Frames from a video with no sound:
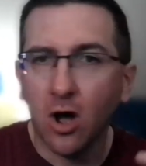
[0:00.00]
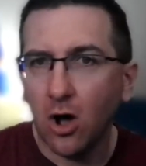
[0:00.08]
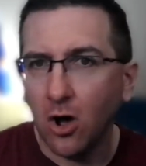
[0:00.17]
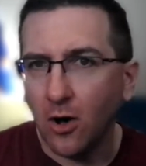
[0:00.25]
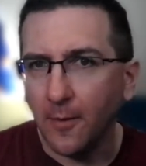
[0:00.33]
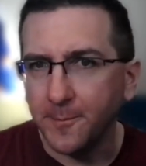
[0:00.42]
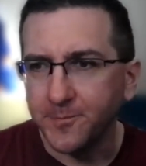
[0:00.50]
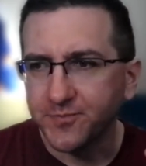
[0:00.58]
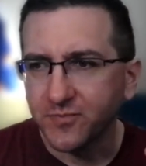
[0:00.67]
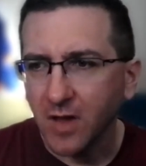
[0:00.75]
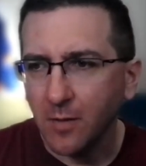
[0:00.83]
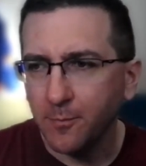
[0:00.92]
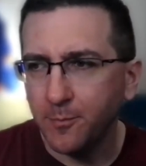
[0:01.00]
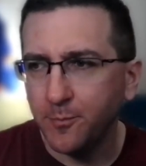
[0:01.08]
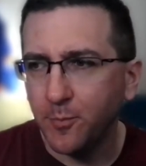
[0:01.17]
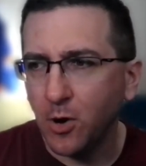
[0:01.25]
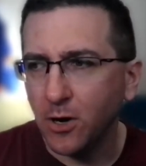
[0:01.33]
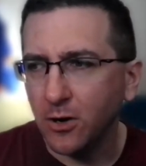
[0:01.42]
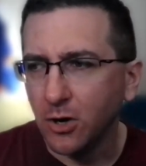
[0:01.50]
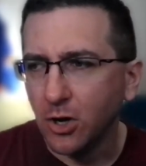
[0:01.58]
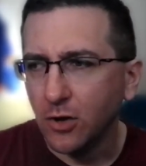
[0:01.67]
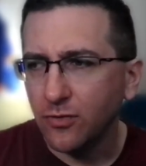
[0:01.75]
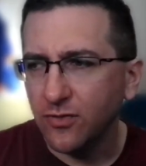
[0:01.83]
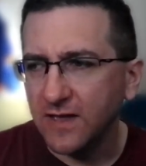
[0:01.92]
Um, but
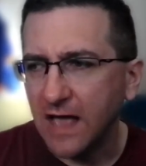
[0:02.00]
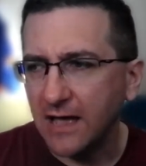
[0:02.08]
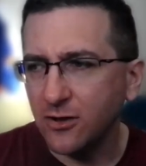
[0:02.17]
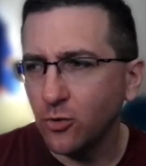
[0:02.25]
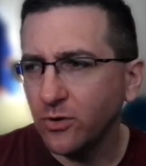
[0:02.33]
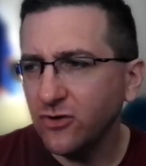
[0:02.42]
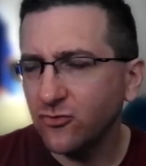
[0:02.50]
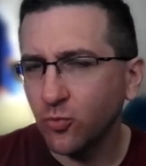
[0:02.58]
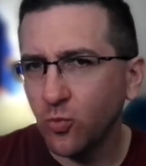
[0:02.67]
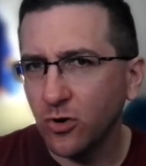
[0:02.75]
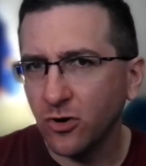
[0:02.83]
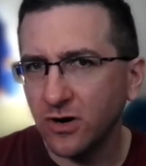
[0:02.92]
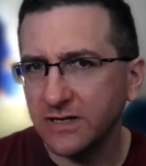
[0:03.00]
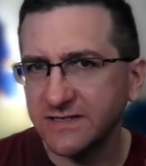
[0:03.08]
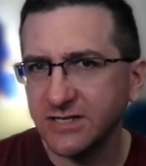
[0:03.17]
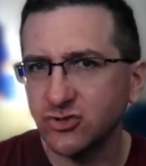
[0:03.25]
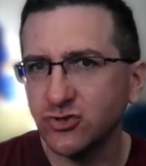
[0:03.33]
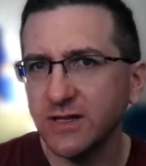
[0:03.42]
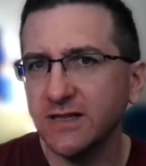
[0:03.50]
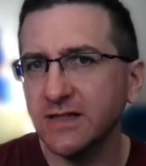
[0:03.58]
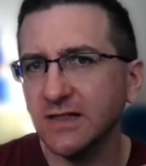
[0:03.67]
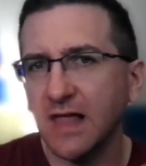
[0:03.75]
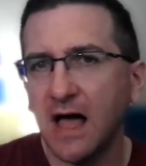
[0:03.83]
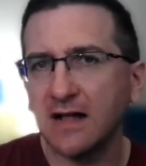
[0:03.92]
the Coyotes were essentially
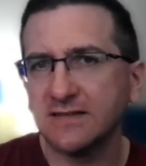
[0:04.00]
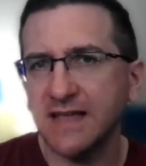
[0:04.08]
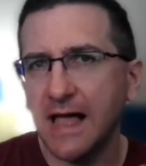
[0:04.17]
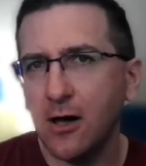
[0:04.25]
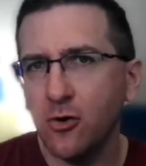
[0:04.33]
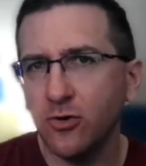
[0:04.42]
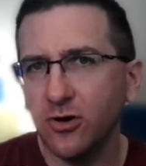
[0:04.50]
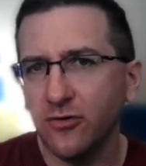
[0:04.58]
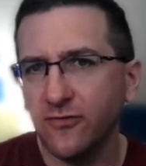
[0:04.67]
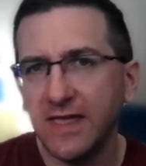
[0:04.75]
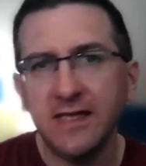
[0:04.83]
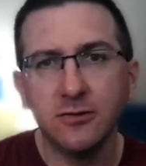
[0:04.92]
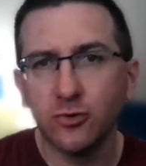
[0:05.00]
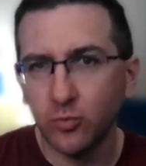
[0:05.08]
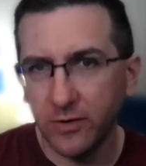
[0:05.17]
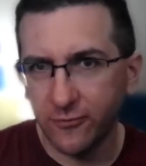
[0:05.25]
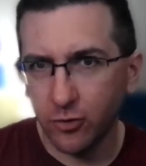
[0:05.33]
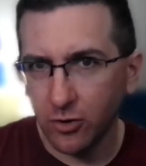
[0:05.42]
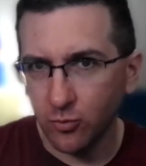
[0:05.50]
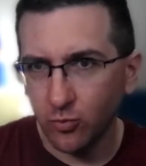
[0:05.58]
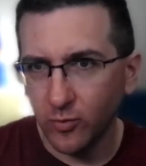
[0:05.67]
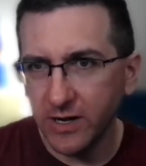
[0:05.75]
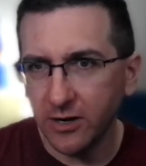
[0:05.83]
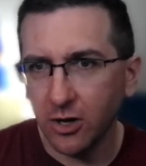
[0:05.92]
locked out of Gila River
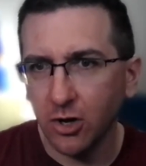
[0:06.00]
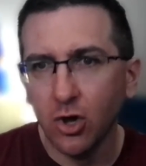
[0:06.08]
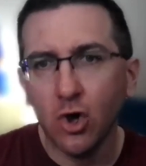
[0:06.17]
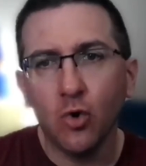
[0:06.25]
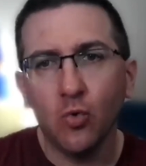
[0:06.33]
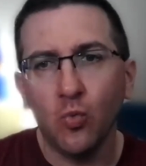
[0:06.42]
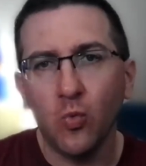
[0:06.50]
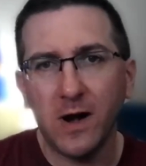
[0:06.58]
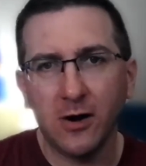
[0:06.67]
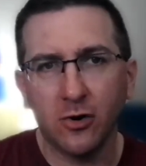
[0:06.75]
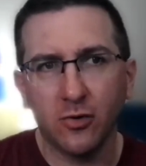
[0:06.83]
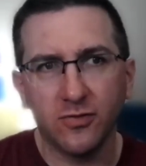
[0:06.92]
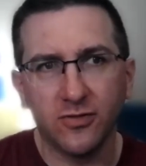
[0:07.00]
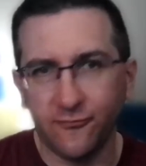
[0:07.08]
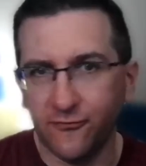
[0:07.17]
Arena where the